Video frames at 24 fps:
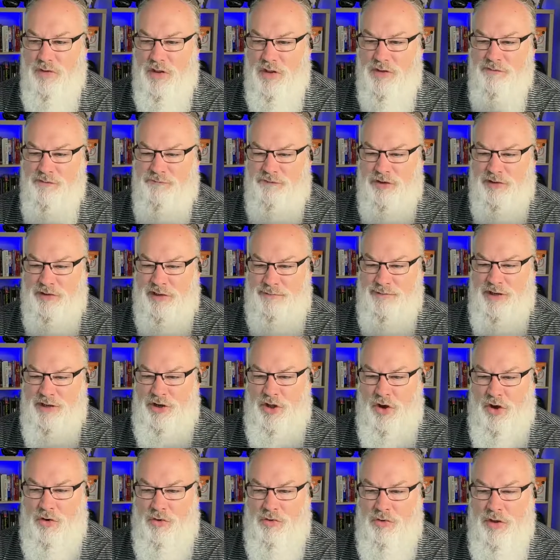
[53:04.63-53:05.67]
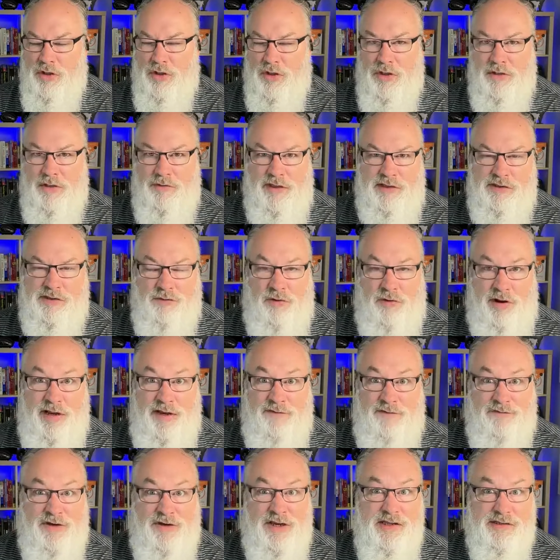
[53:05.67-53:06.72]
If you can let me know, that's great.
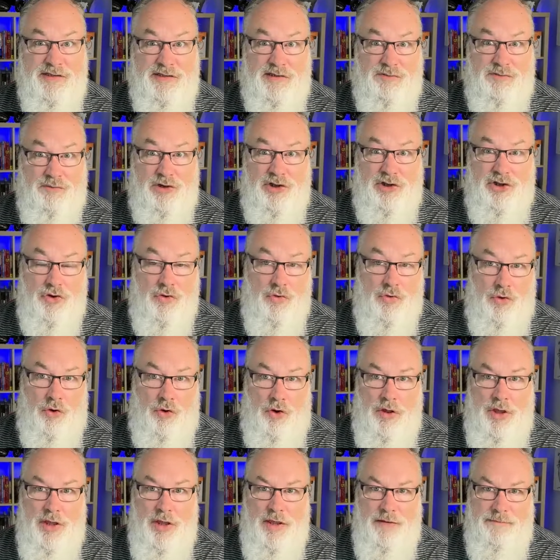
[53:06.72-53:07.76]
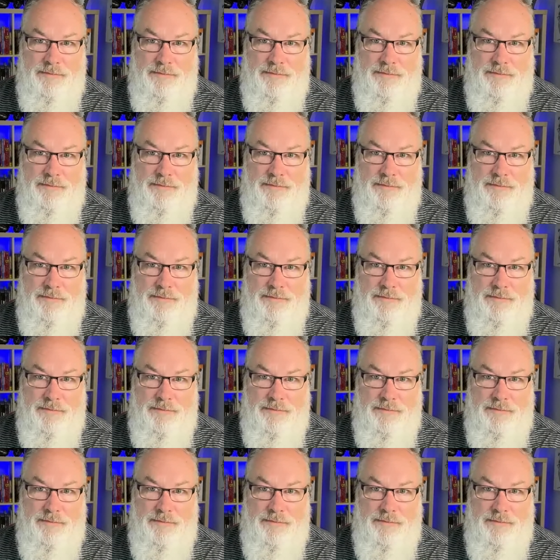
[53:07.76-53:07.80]
If it is, it's really cool.